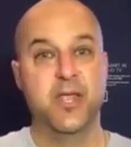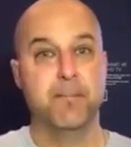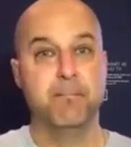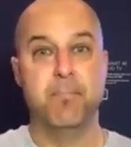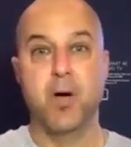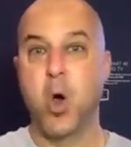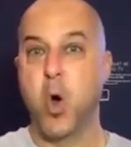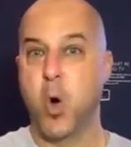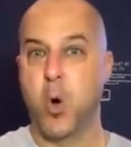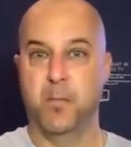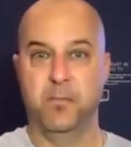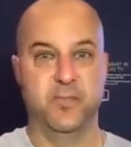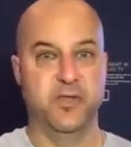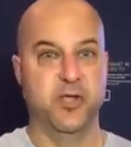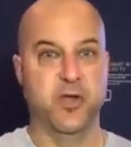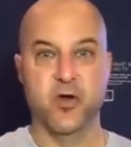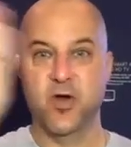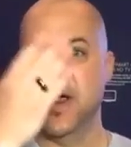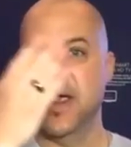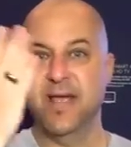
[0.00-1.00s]
boom,
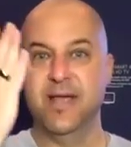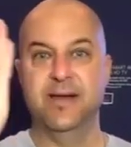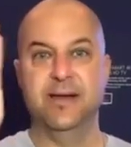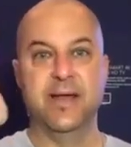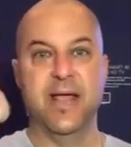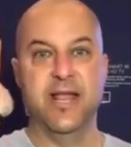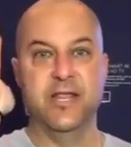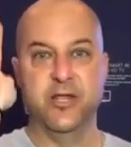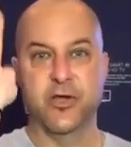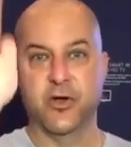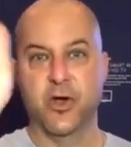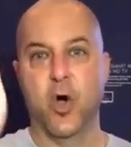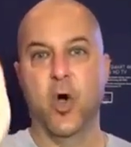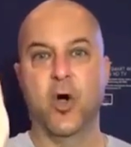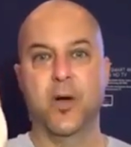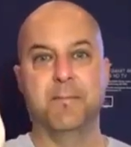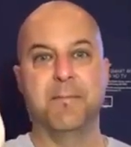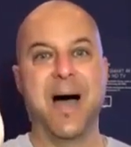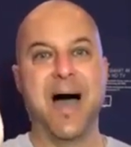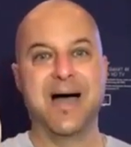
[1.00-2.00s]
you're in and you're
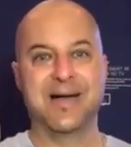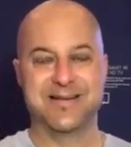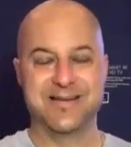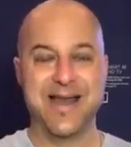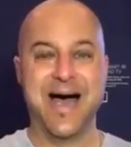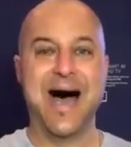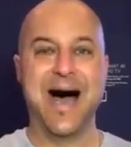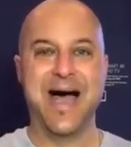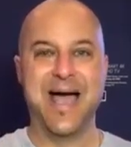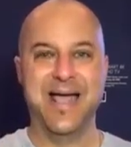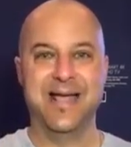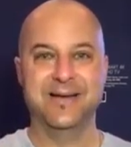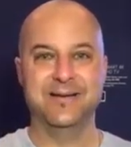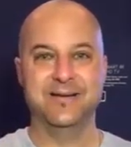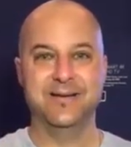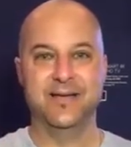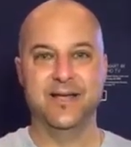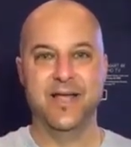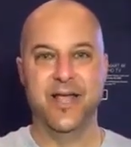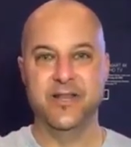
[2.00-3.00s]
going Mach 9,
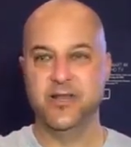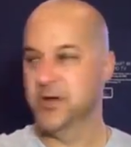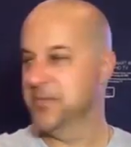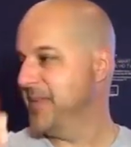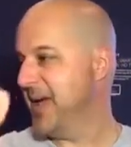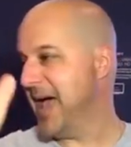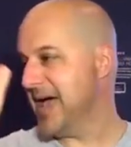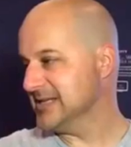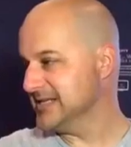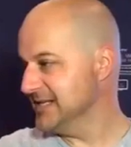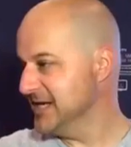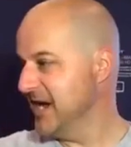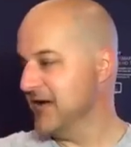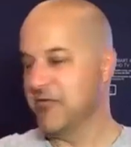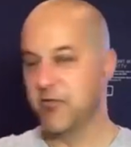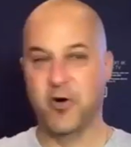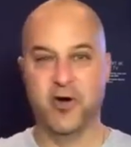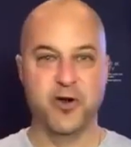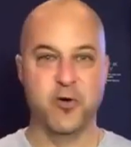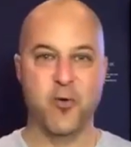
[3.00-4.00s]
and you're passing
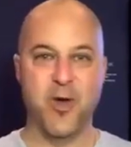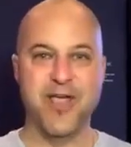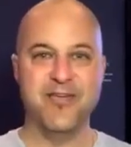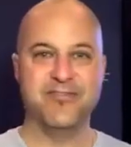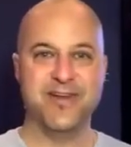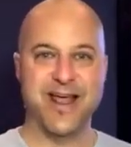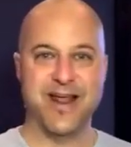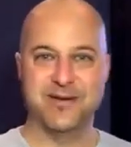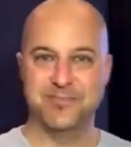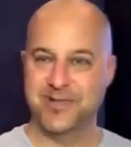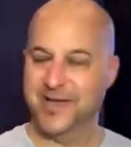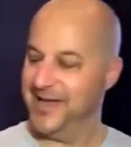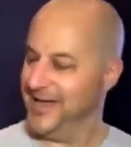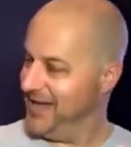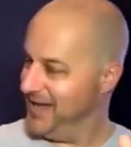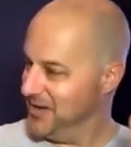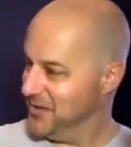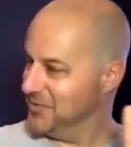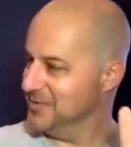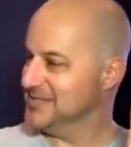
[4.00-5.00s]
everyone and waving at them like,
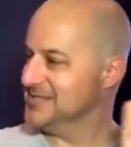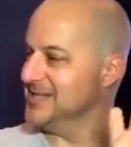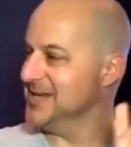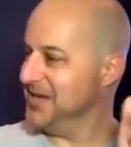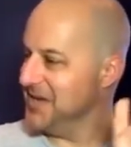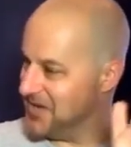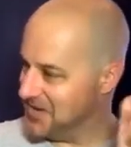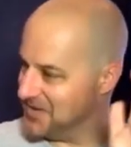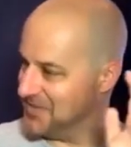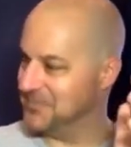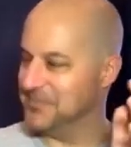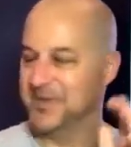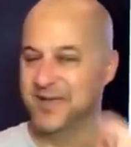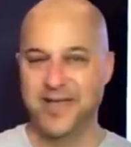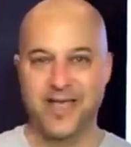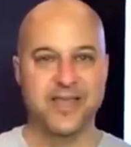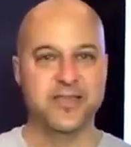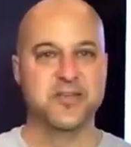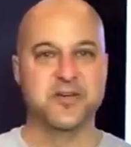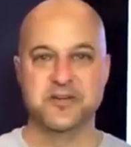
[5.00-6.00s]
hey, what's up?
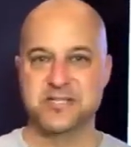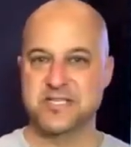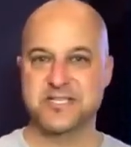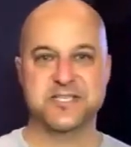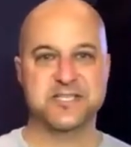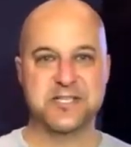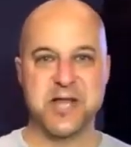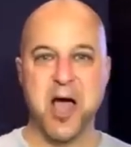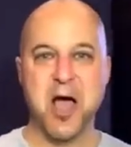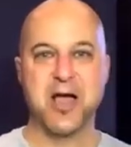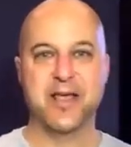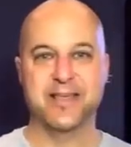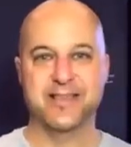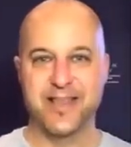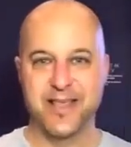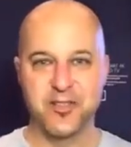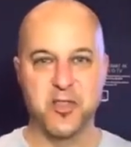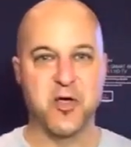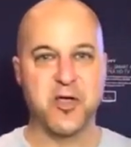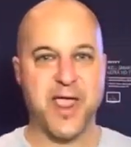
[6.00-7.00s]
And they're just stuck and
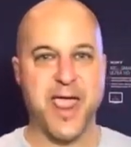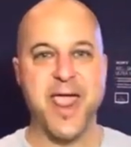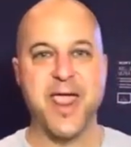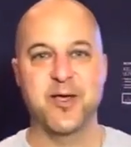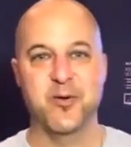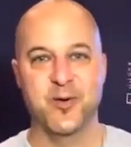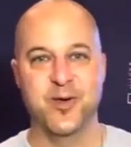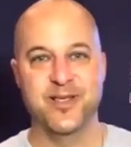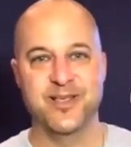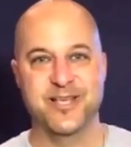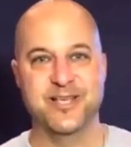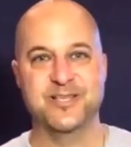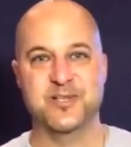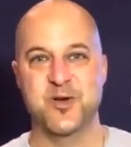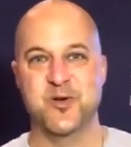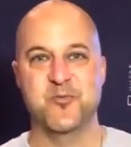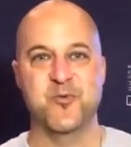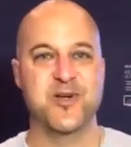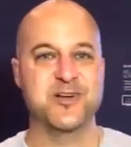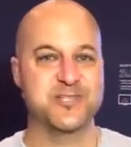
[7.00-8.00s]
they look angry because
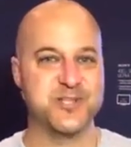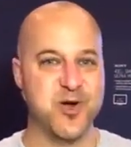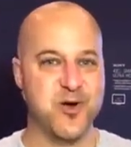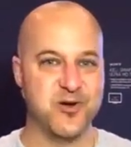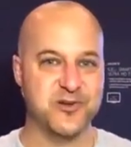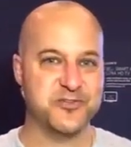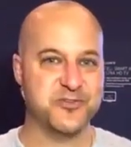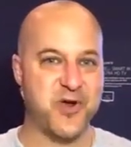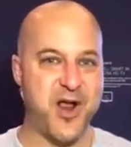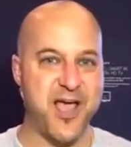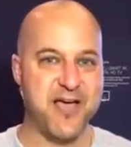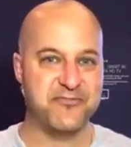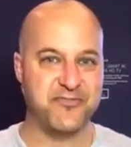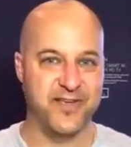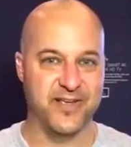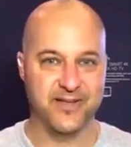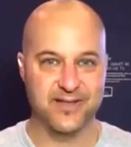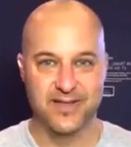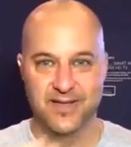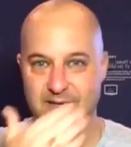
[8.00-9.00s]
they're in rush hour
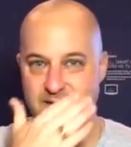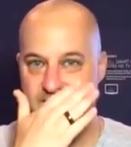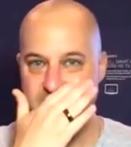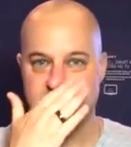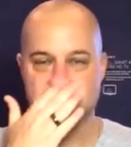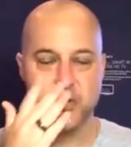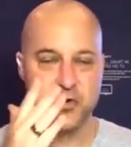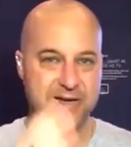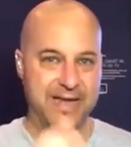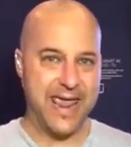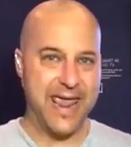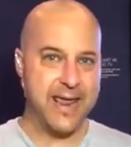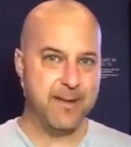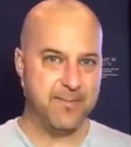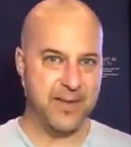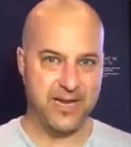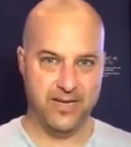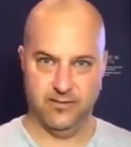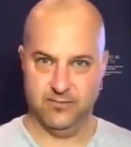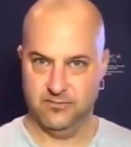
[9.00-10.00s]
traffic. So
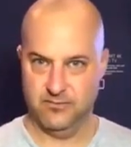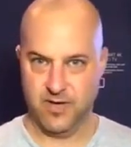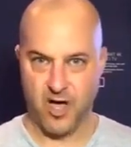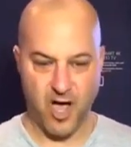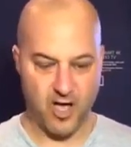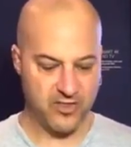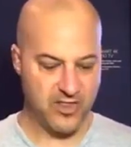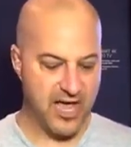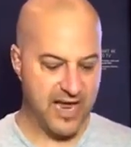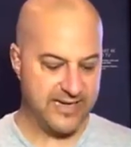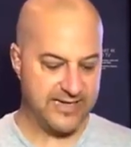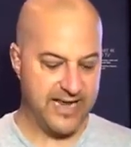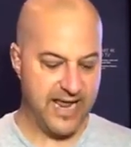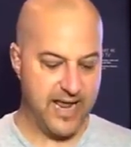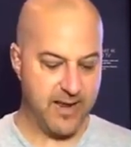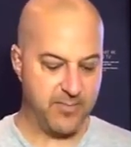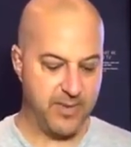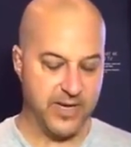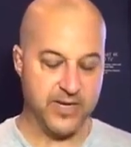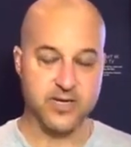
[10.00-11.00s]
gaming, online
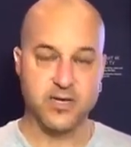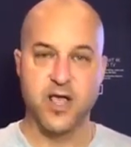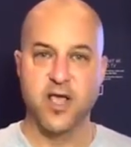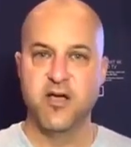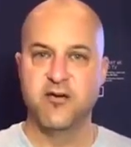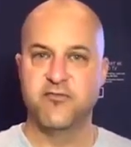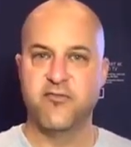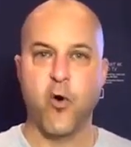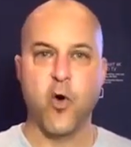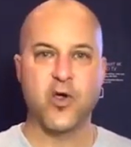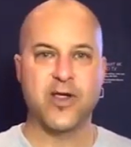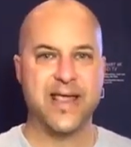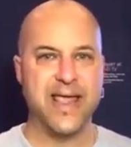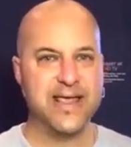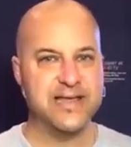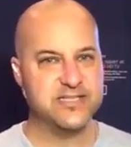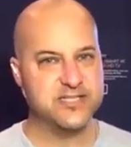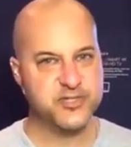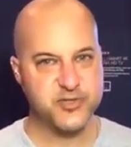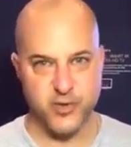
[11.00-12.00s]
gaming,
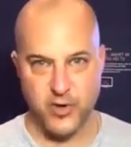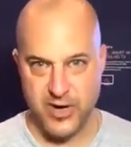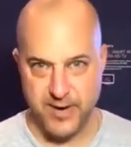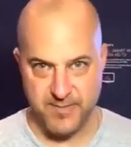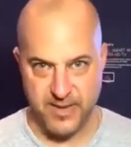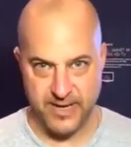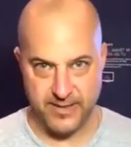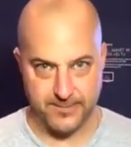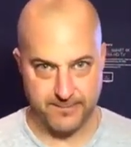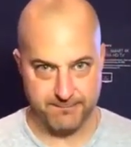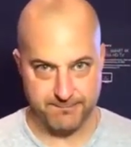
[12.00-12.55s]
4K streaming,